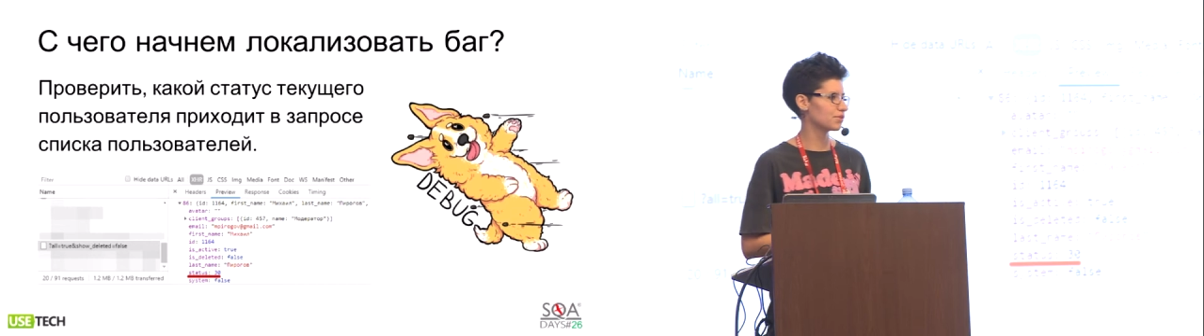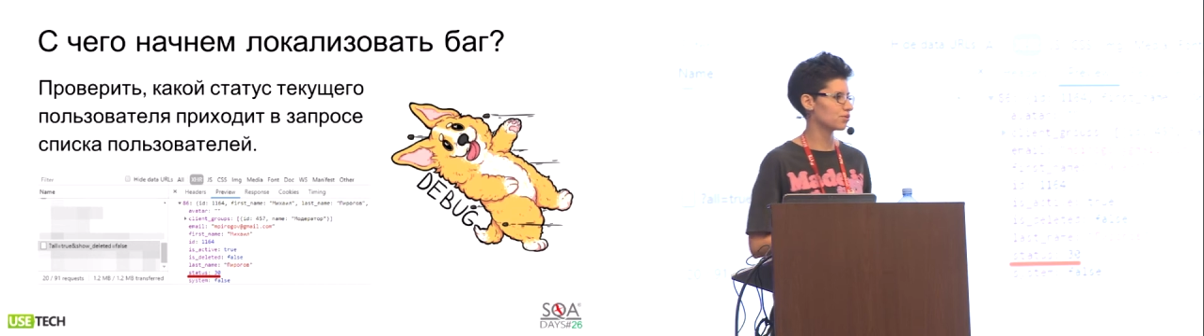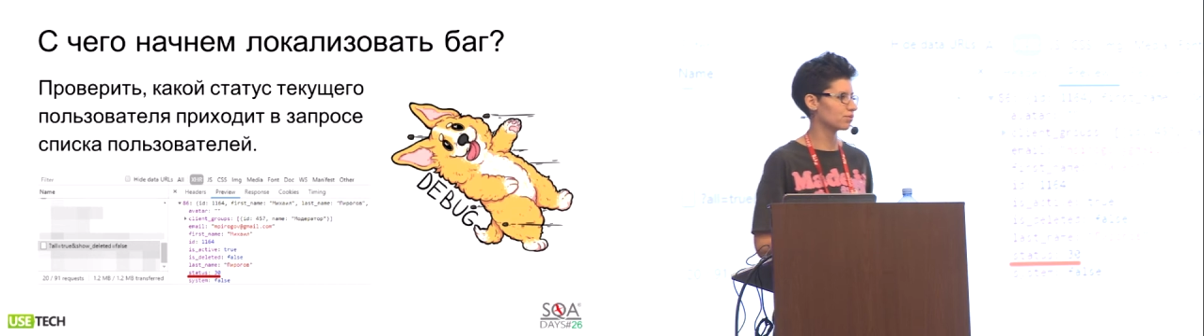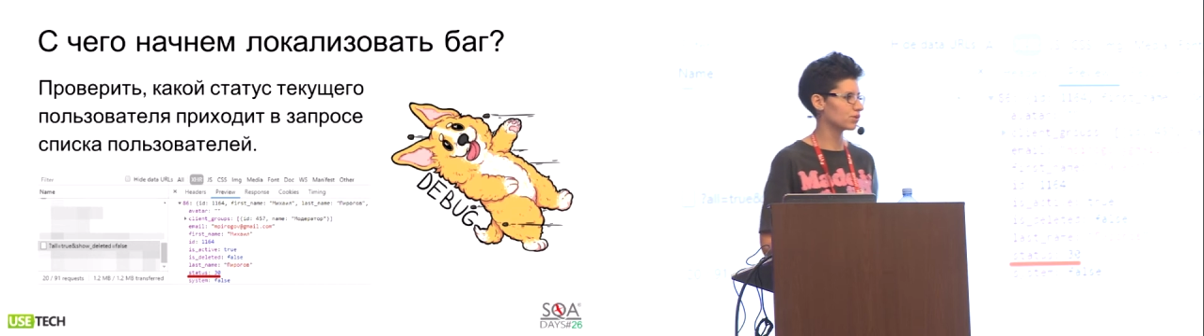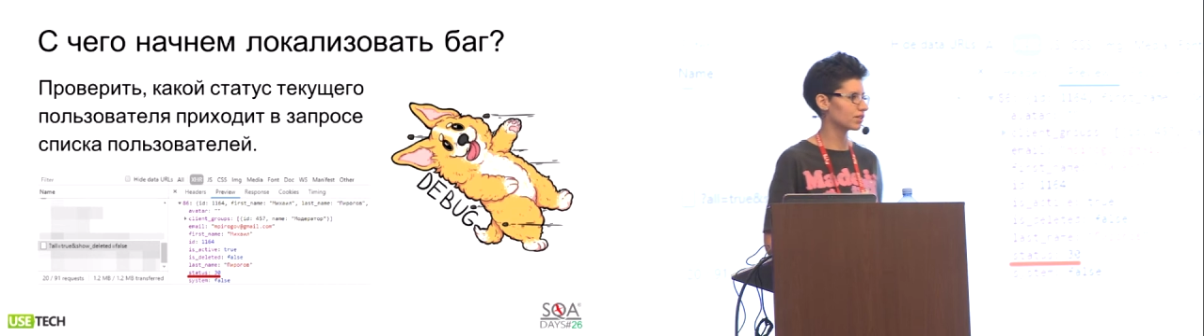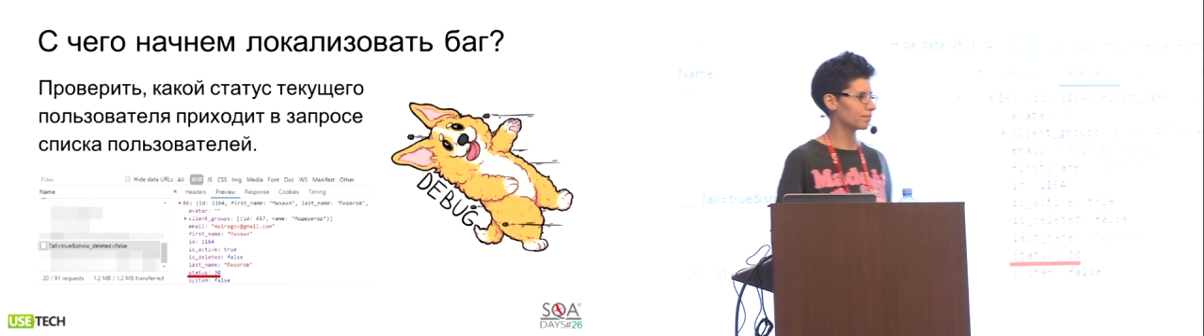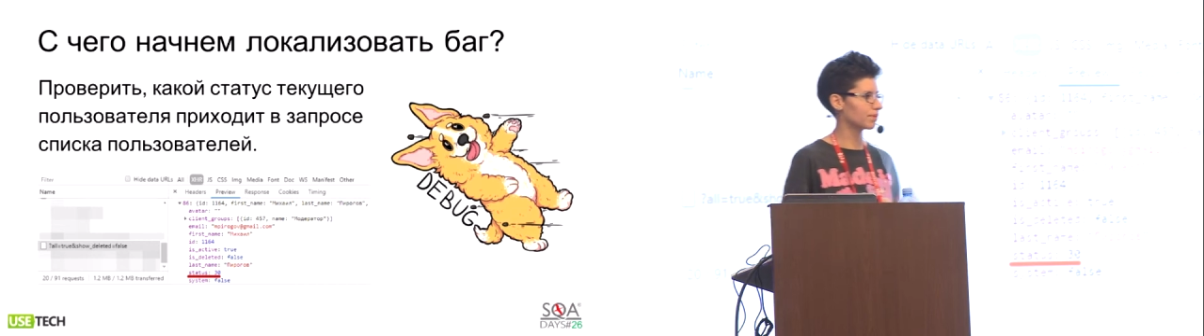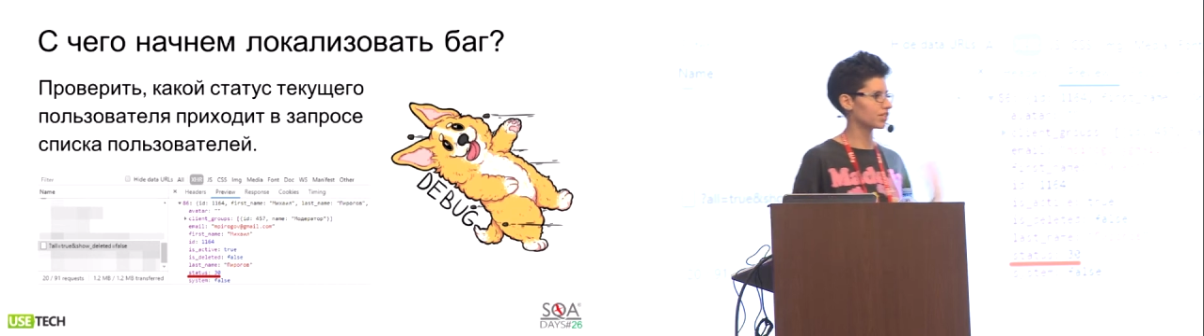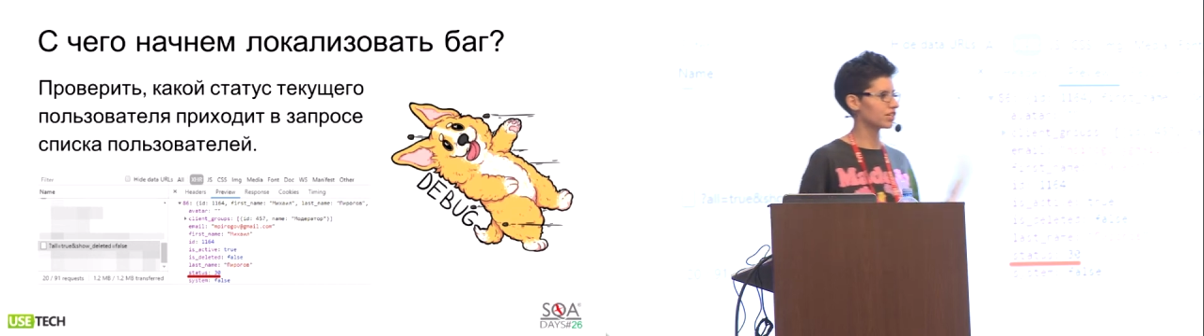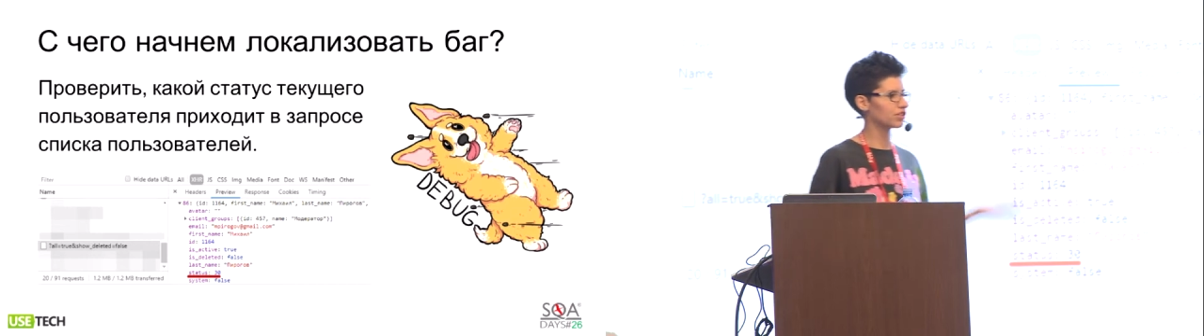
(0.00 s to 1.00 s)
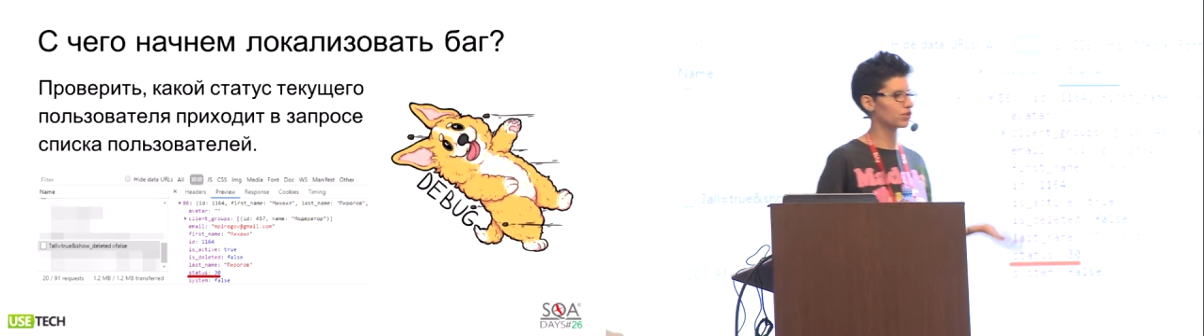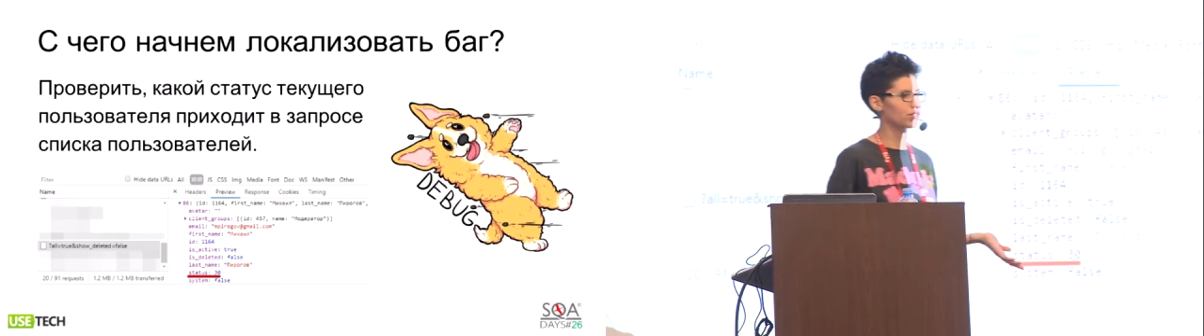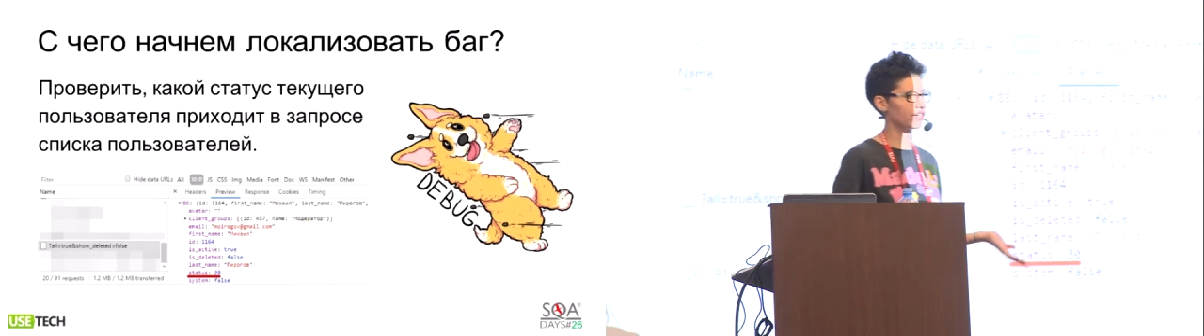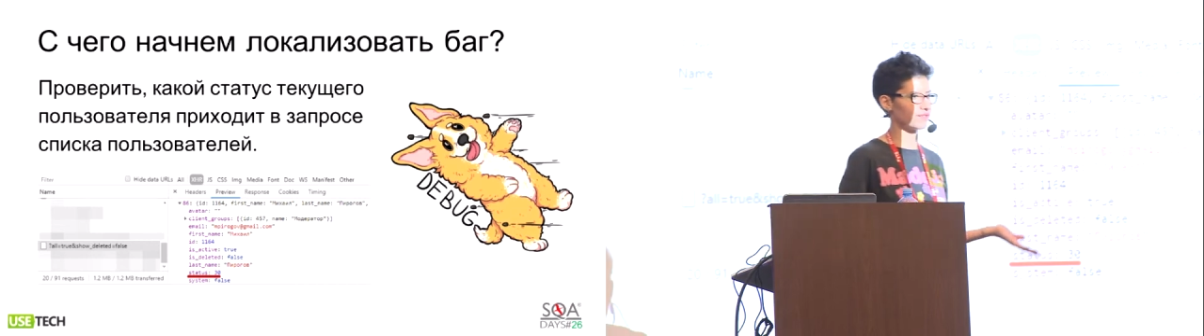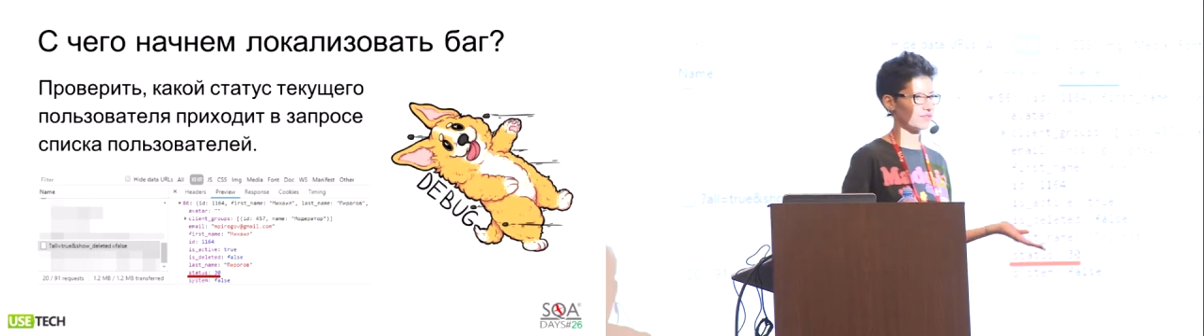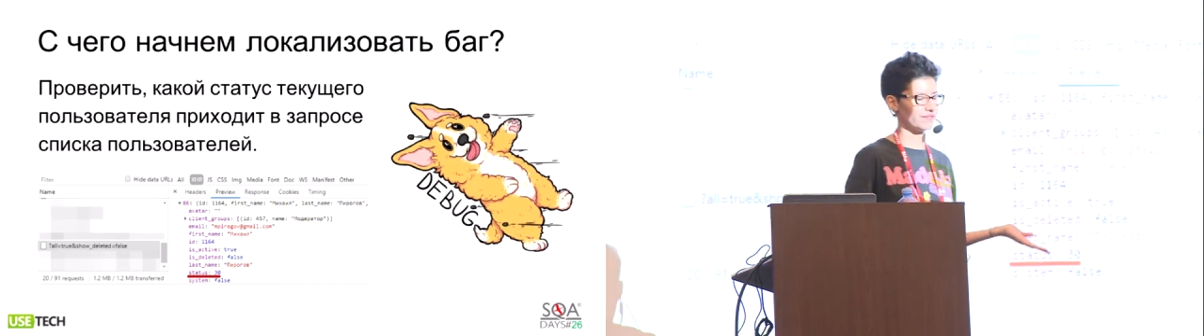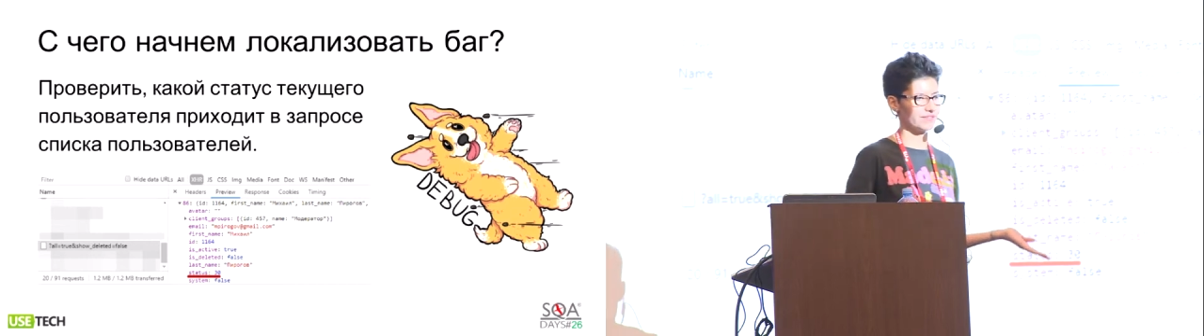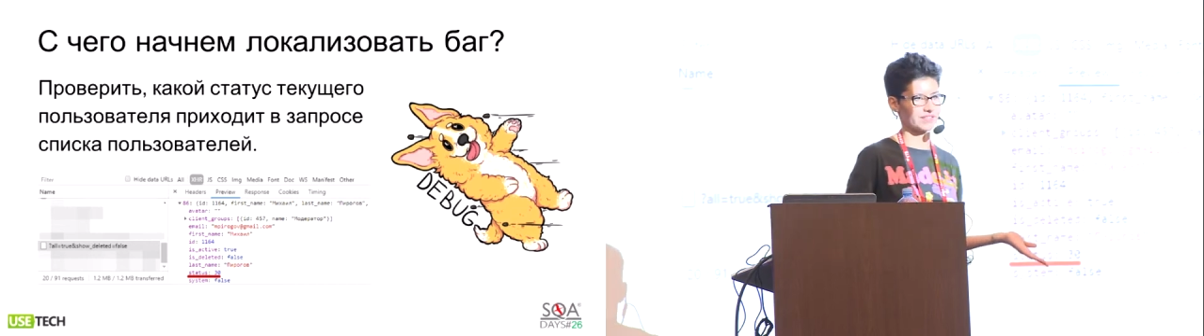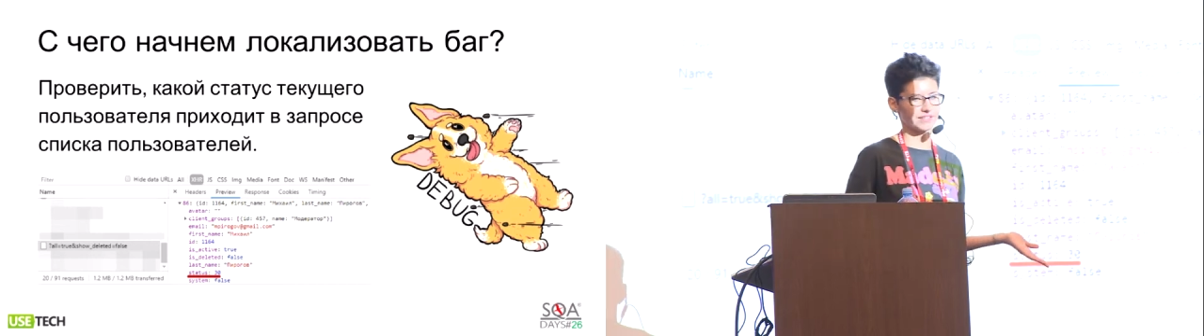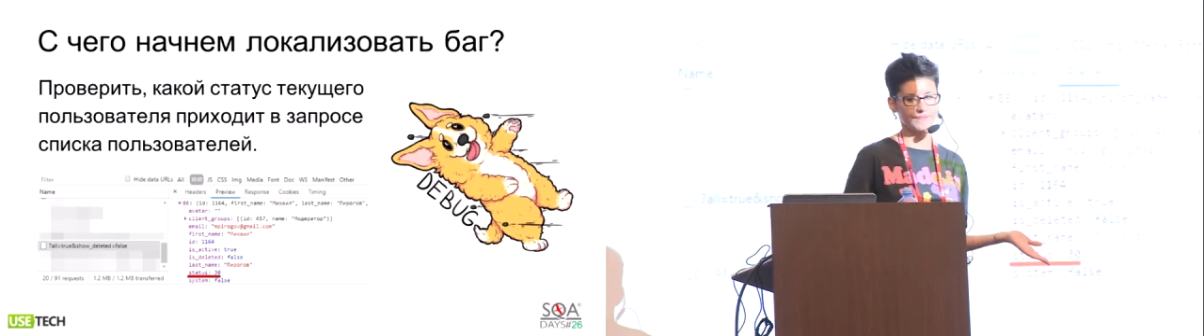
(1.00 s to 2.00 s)
comes back as correct, but for
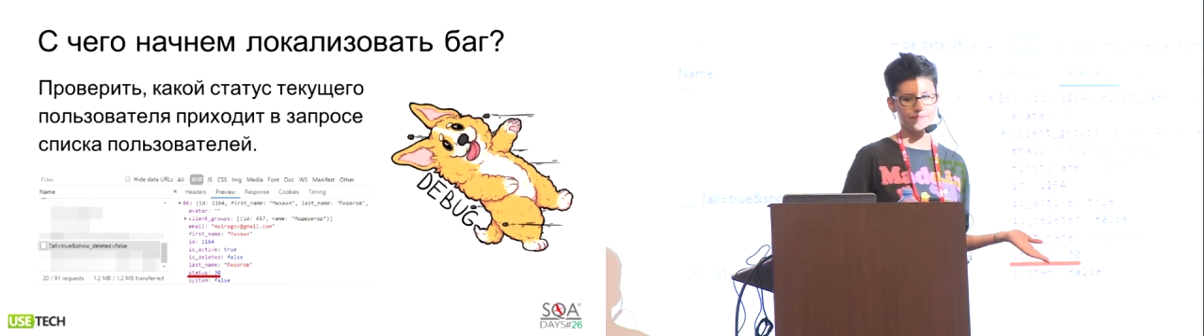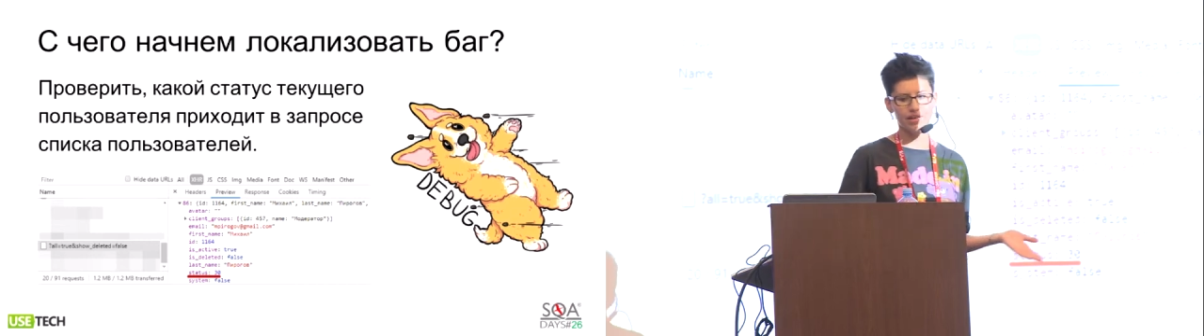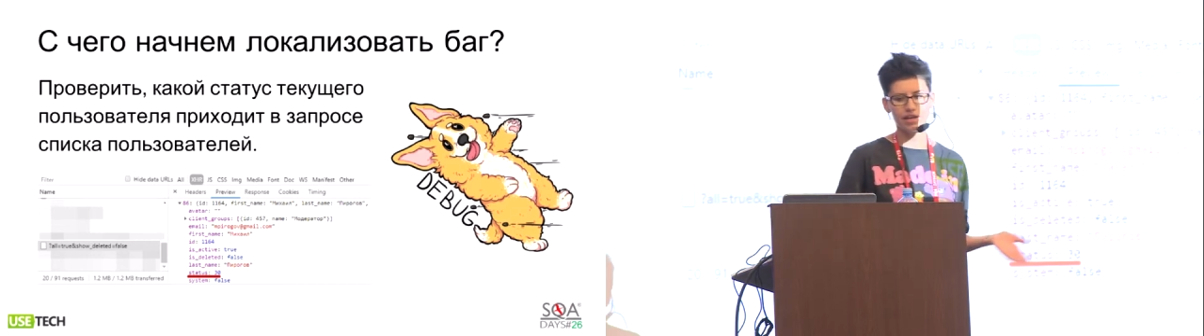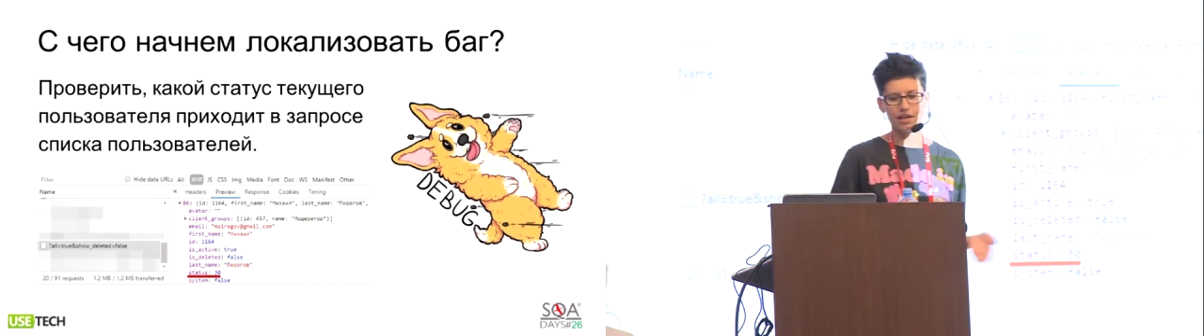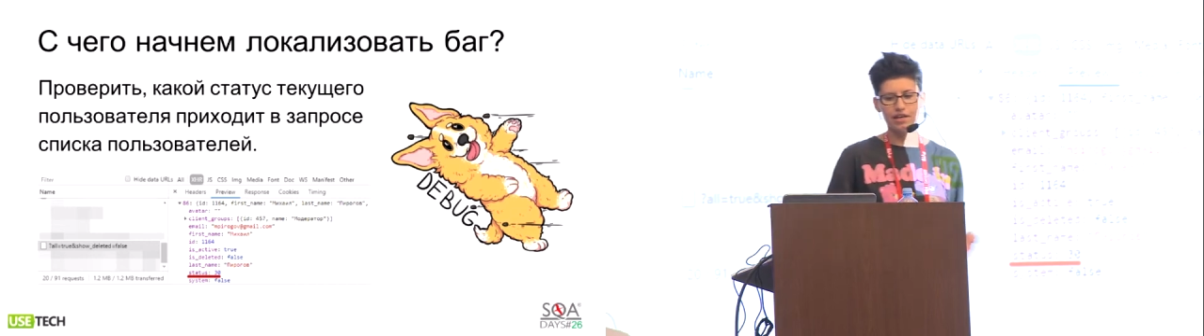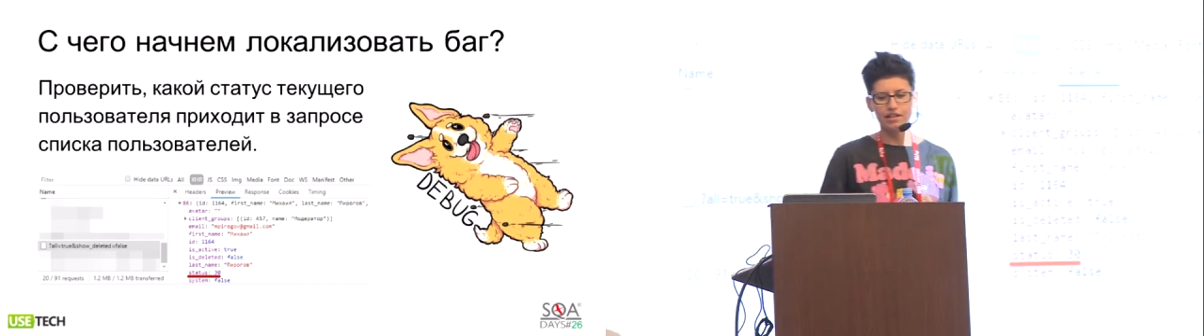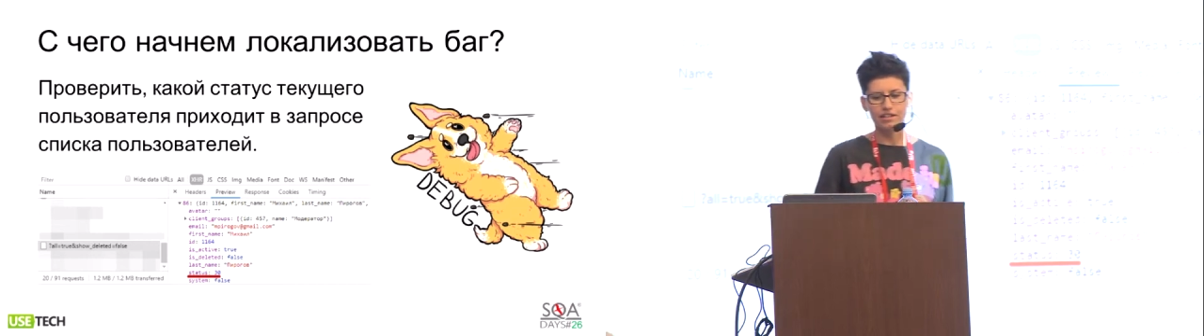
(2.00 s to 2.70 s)
some reason